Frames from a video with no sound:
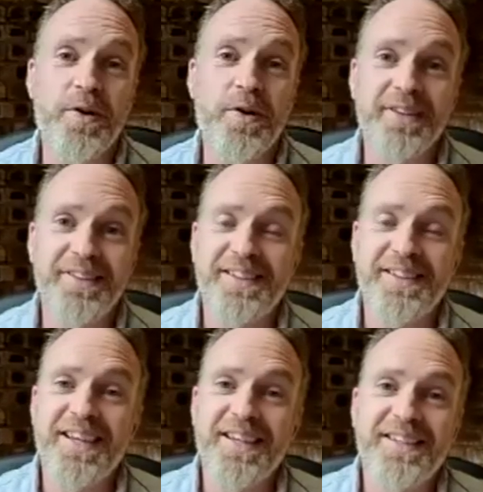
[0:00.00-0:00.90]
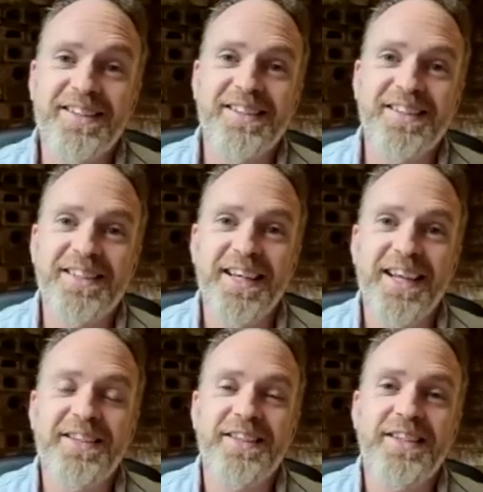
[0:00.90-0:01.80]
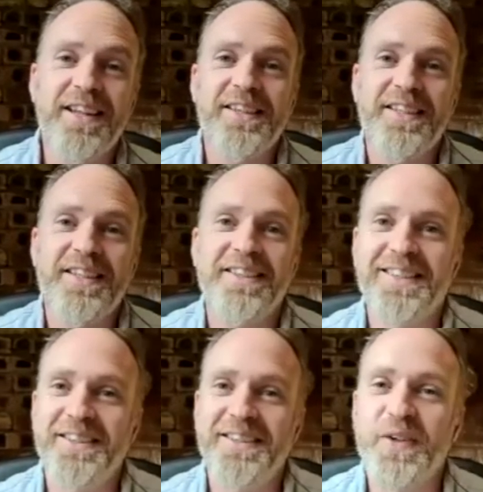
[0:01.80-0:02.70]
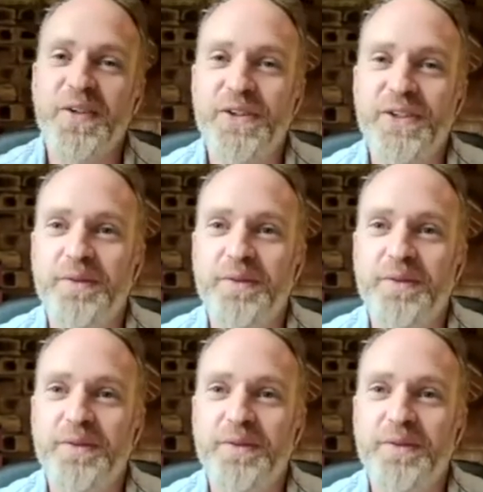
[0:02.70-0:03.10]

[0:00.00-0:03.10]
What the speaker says: it's a delicate situation